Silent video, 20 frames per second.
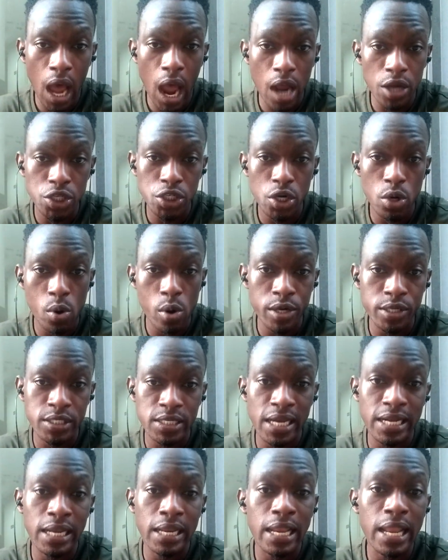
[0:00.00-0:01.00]
show us,
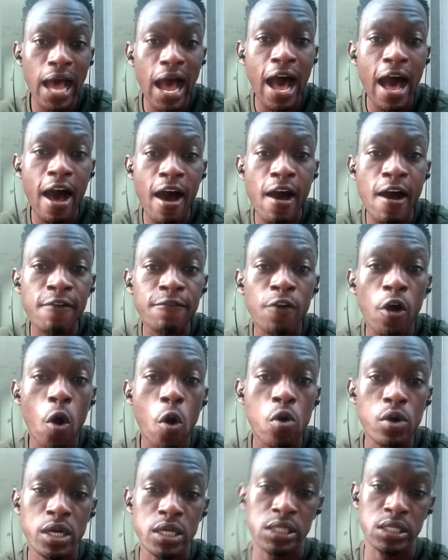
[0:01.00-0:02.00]
that love
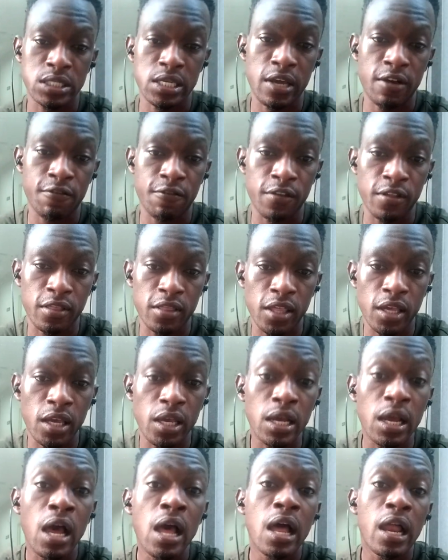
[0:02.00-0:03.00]
conquers
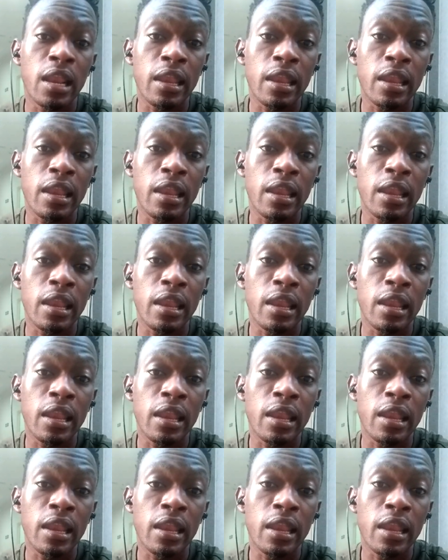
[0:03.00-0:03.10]
everything.